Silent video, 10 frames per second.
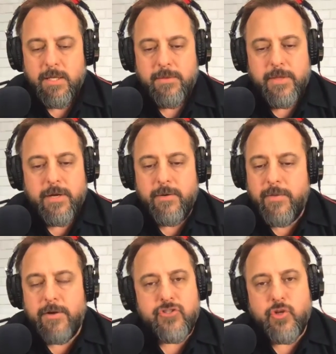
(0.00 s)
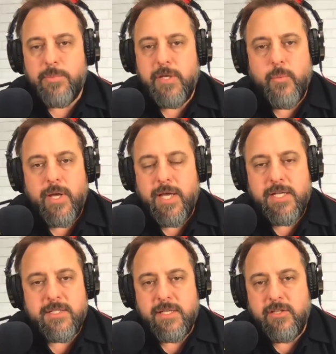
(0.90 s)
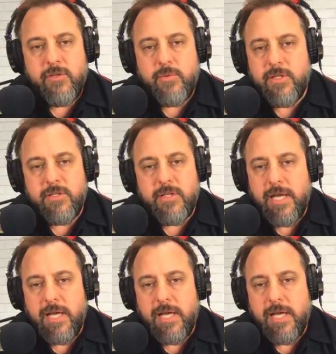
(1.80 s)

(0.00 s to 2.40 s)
There are so many ways you can.